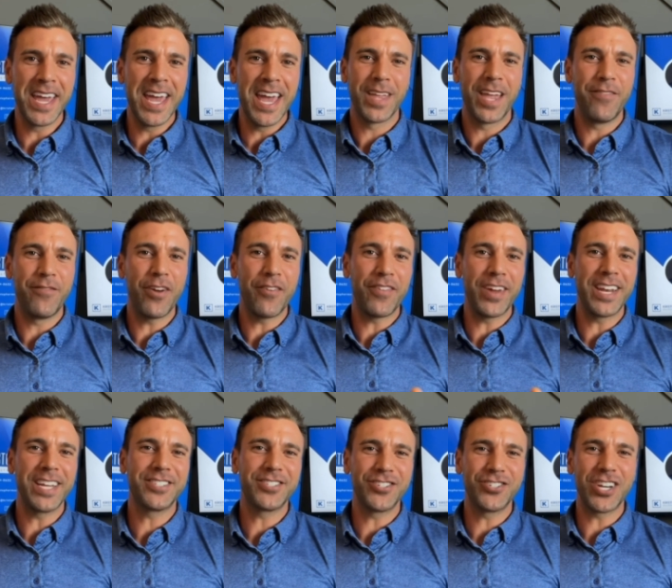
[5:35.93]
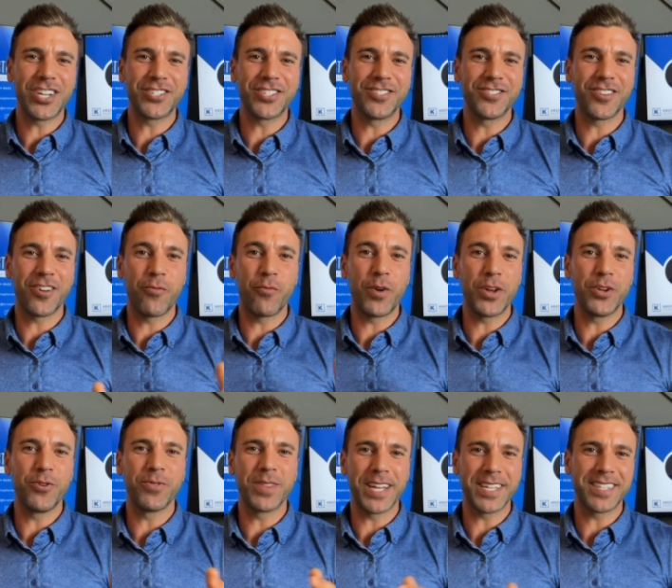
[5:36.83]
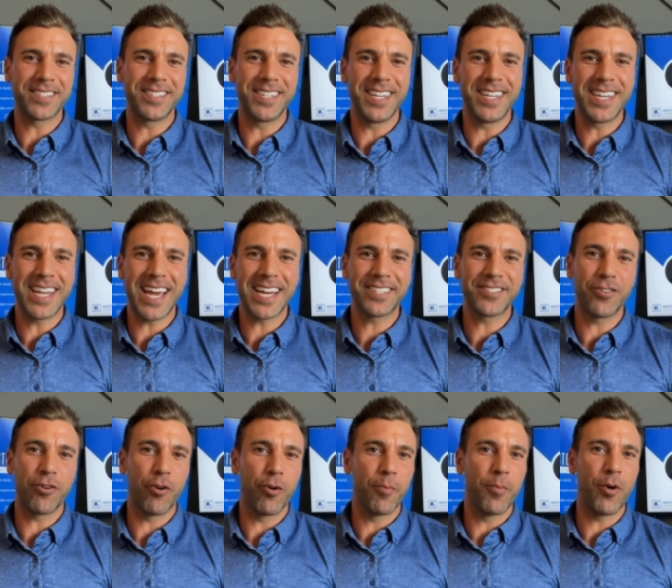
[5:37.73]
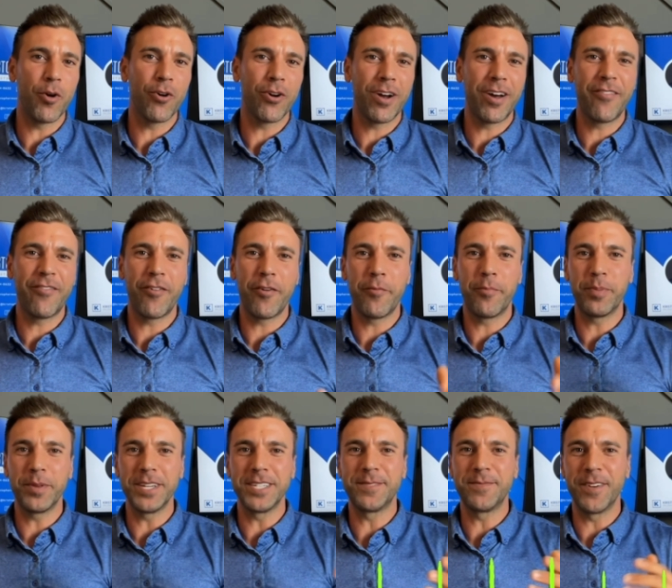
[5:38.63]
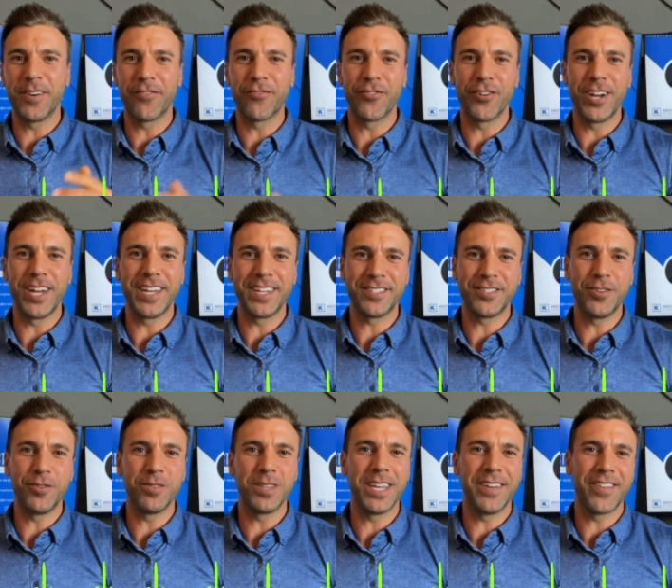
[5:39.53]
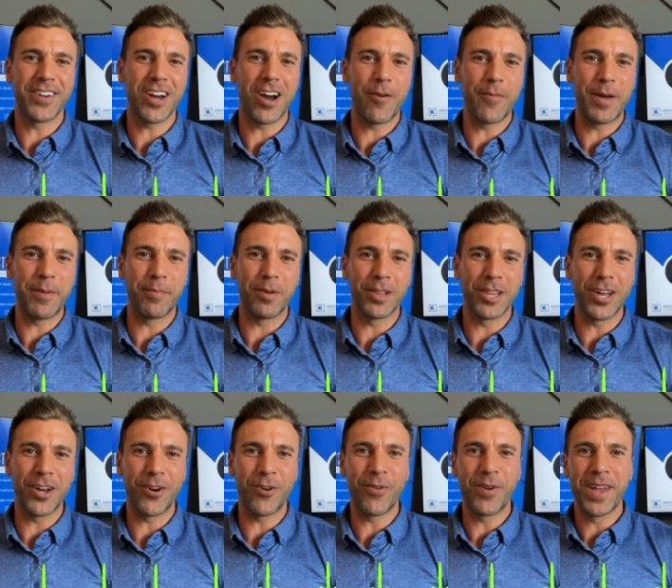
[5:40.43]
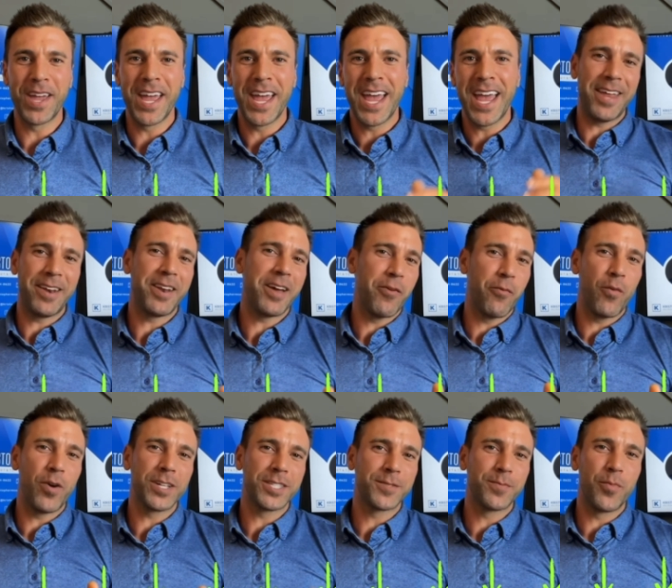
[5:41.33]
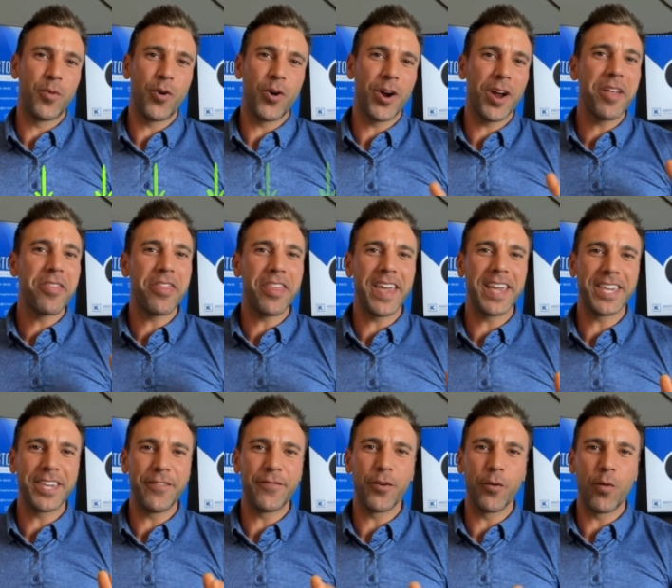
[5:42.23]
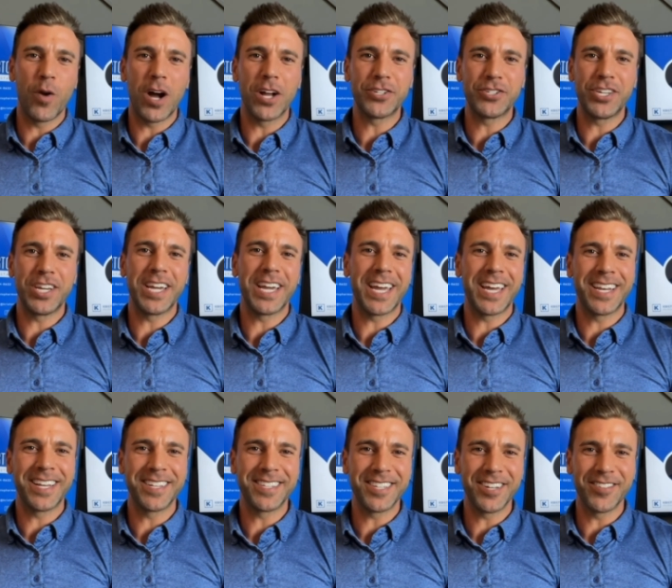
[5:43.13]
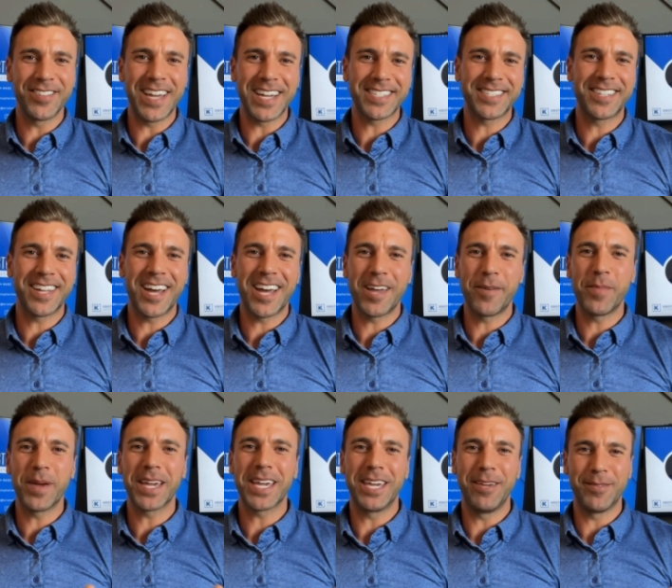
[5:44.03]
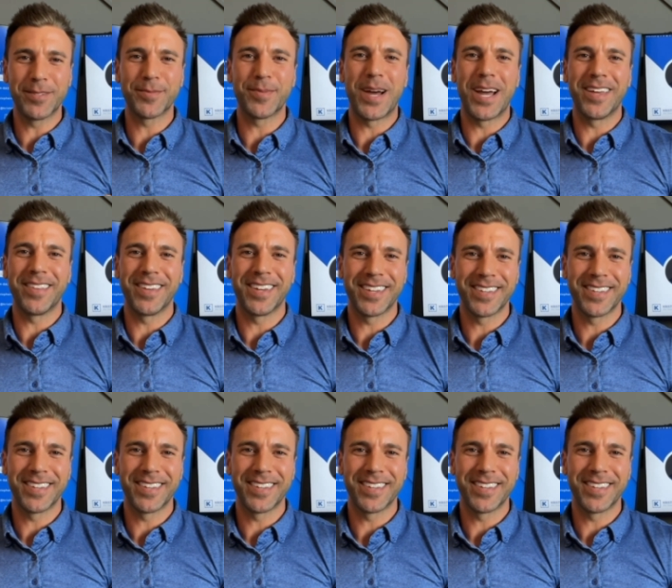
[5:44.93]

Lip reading: If you have any suggestions on what you would like to see next or more of, please feel free to leave a comment below. And once more, thank you for watching, and until next time, keep smiling.